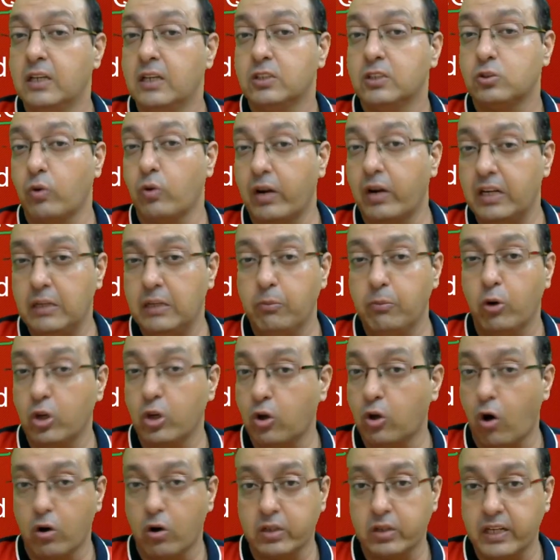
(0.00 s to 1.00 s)
So antibody
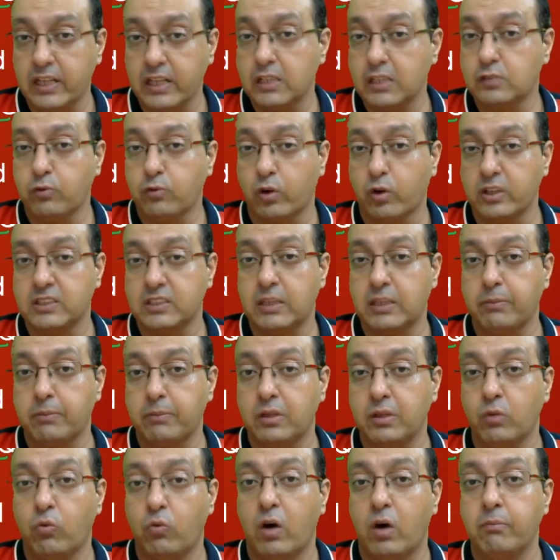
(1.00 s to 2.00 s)
cocktails, for example,
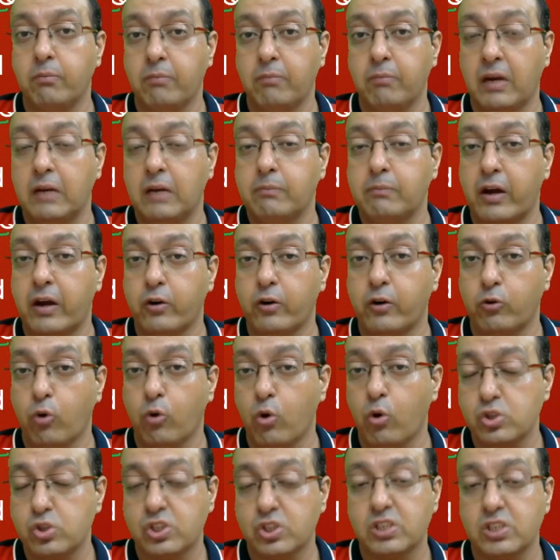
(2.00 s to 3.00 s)
the one made by
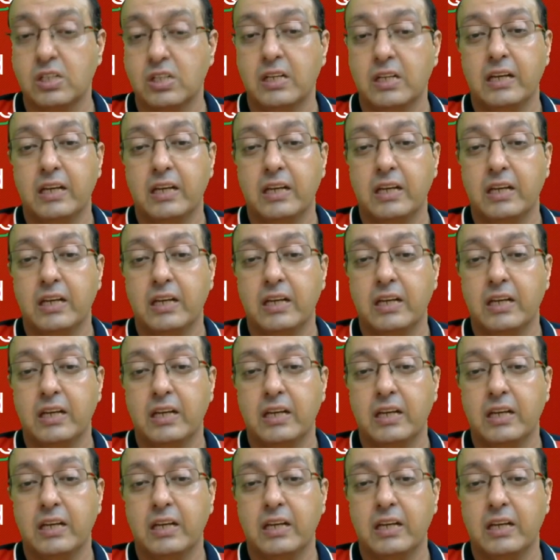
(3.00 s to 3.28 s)
Roche,